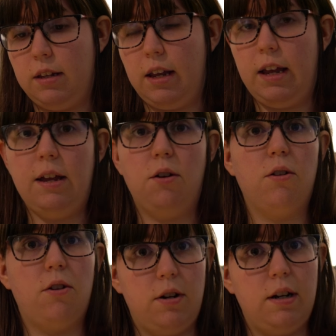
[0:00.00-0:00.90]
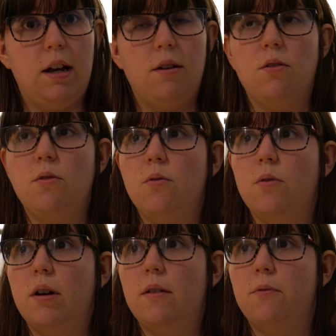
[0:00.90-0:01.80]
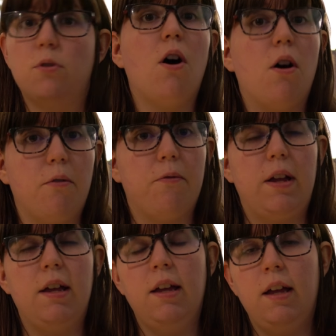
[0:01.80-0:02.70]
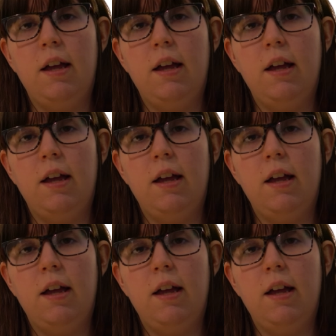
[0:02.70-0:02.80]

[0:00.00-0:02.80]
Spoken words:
they are learning how to do photography.